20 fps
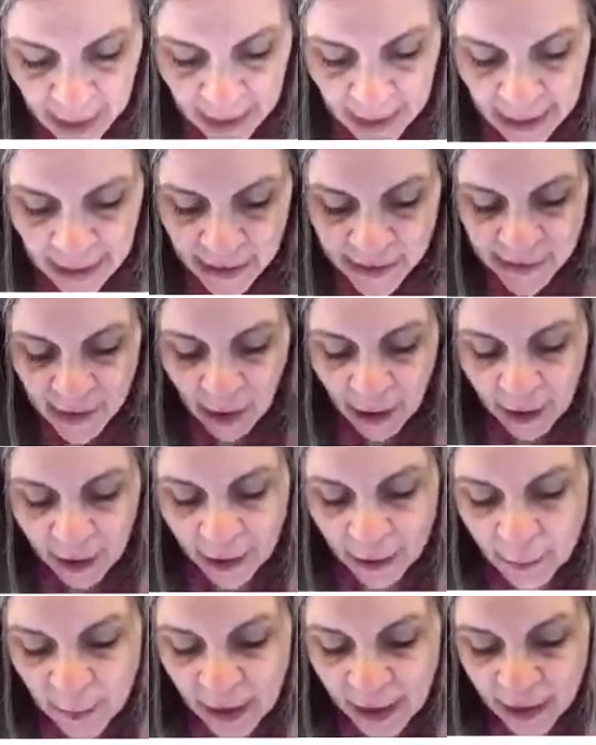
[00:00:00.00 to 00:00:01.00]
is
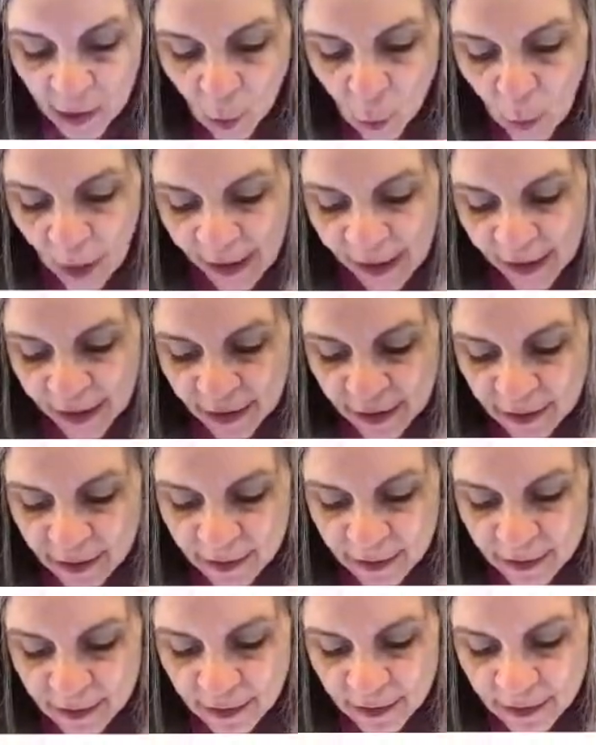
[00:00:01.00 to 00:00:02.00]
I make a white
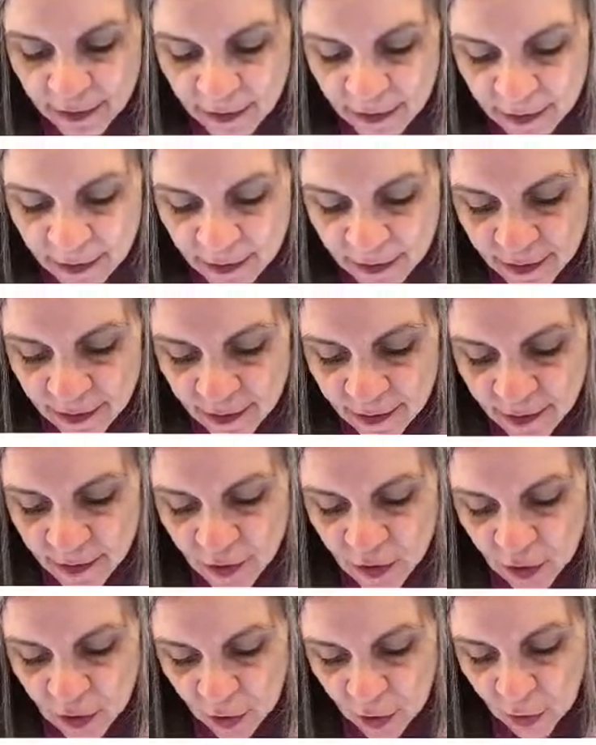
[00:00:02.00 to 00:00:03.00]

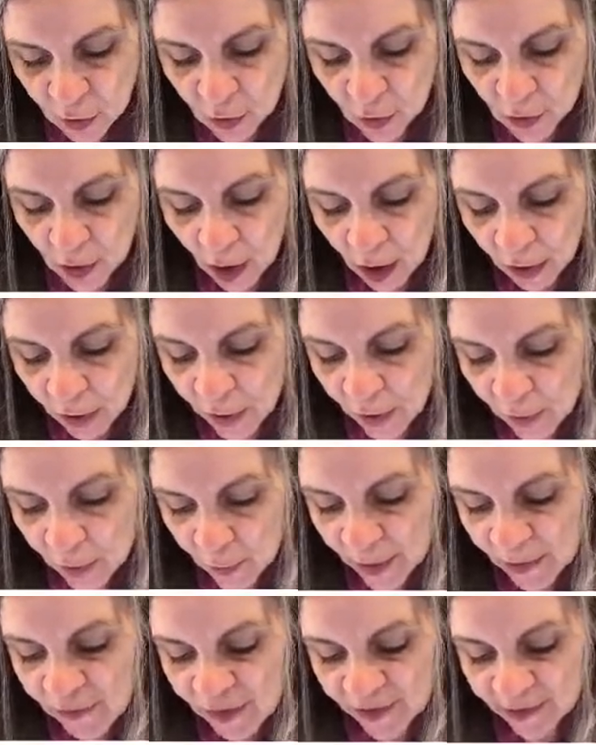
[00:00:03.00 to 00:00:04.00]
circle. Although
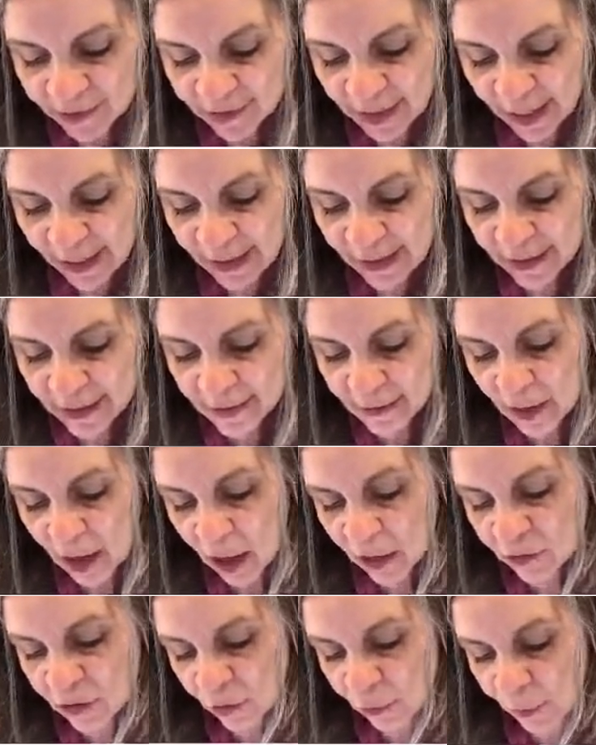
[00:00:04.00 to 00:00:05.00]
if it's light,
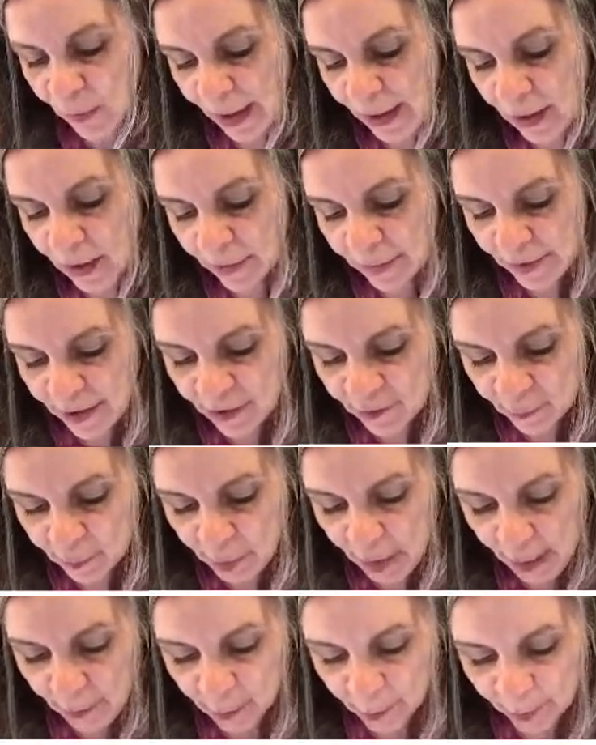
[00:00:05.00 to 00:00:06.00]
I'll just write on this
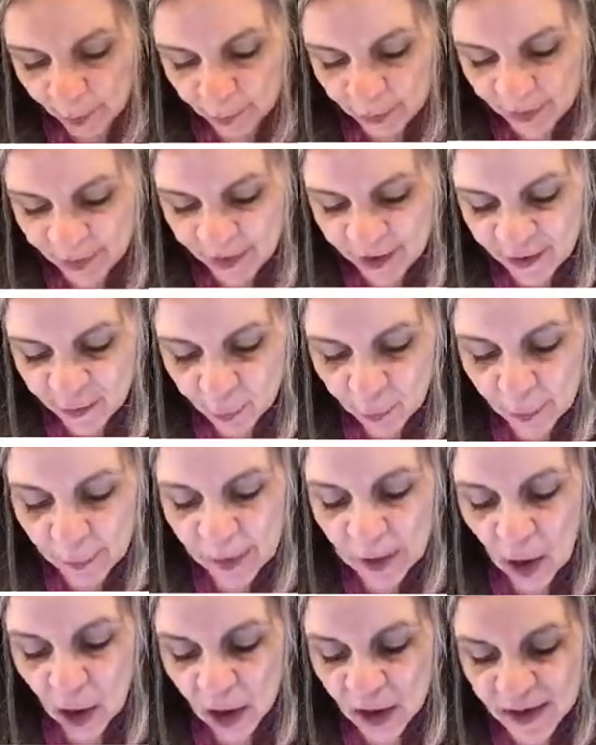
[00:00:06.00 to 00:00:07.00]
probably. But this would be
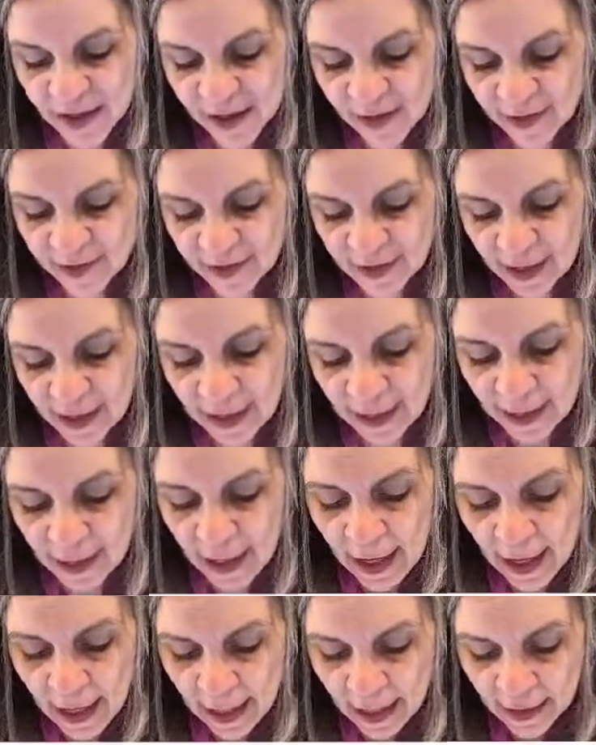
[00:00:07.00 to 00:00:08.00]
hard to see.
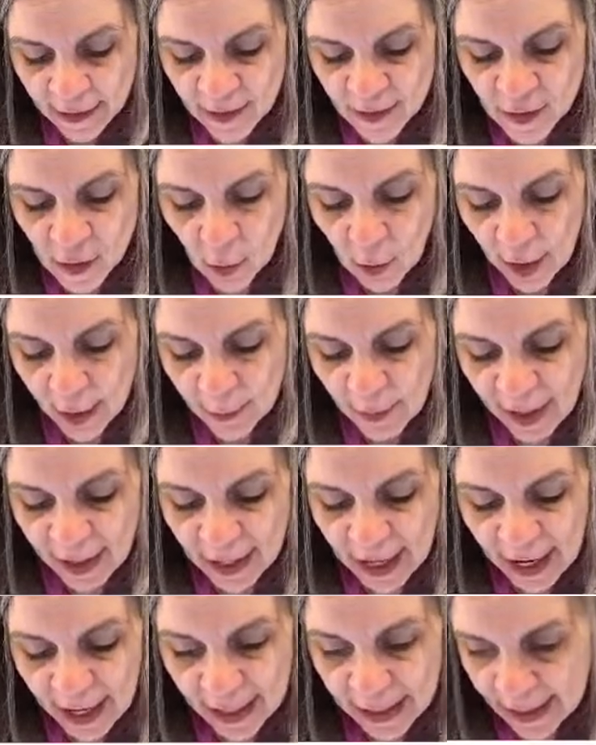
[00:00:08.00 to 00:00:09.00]
So I might
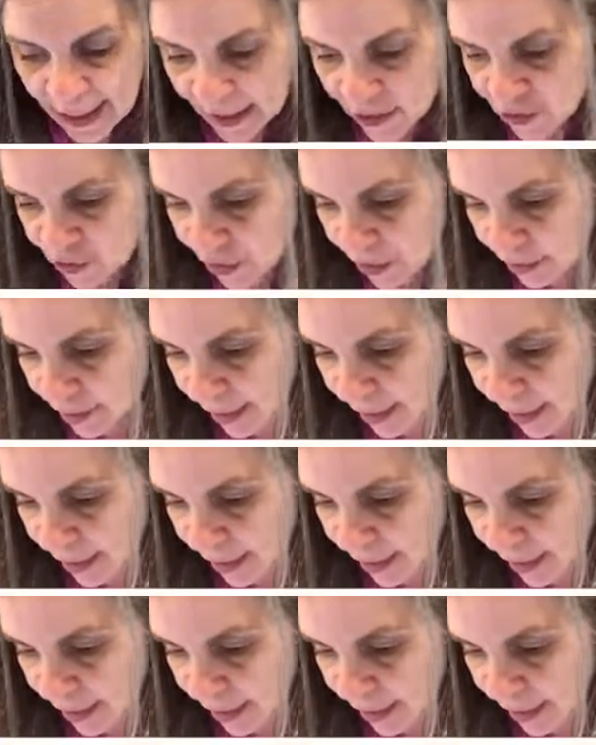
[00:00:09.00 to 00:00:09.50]
add an extra